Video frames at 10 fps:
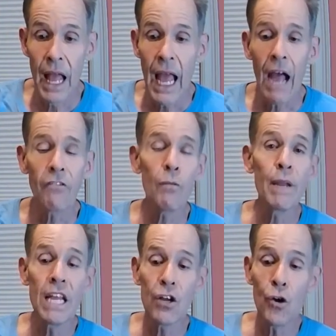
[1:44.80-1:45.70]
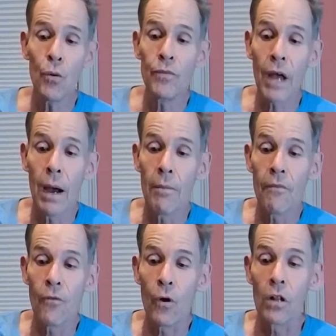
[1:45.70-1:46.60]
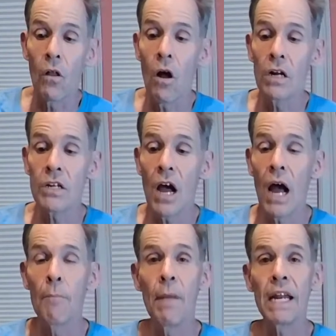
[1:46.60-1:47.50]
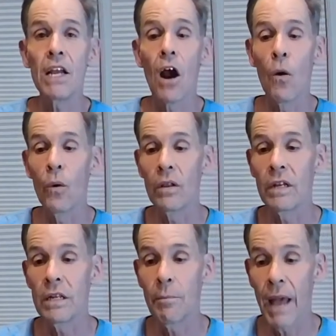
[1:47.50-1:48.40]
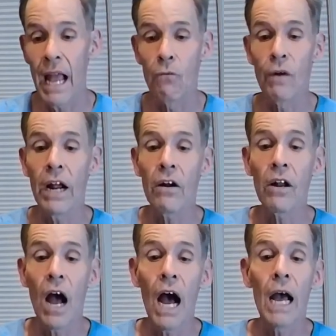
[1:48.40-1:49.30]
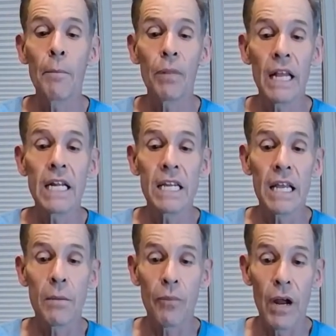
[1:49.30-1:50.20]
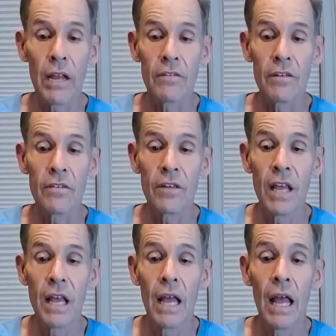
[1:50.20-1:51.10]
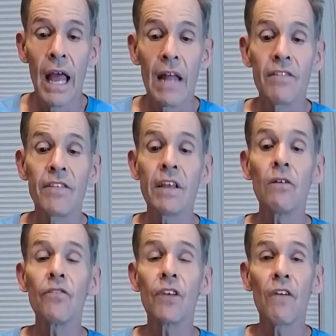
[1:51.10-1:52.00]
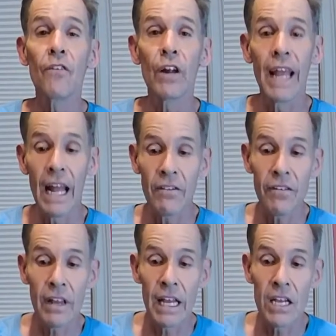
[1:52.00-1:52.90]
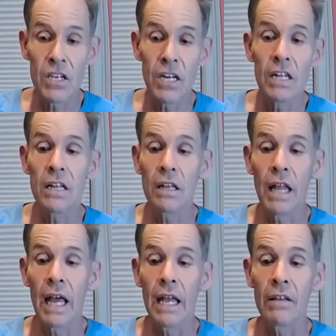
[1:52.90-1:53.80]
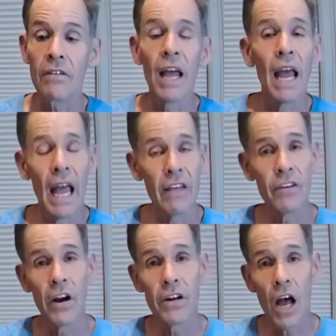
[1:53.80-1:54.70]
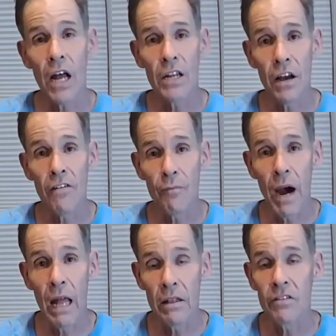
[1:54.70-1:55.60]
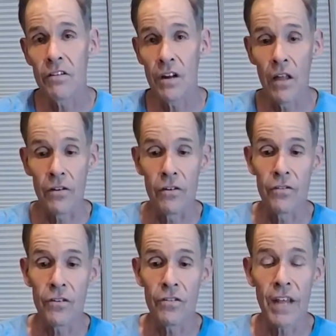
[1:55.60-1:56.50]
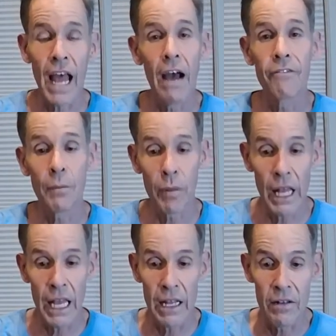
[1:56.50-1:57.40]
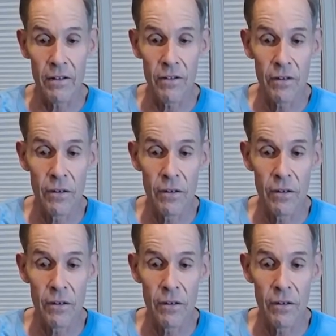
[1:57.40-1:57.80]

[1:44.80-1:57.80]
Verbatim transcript: after being cooped up for a long time, many are willing to pay record high plane ticket prices and still suffer cancellation and delays as there are not enough pilots and others to staff the planes.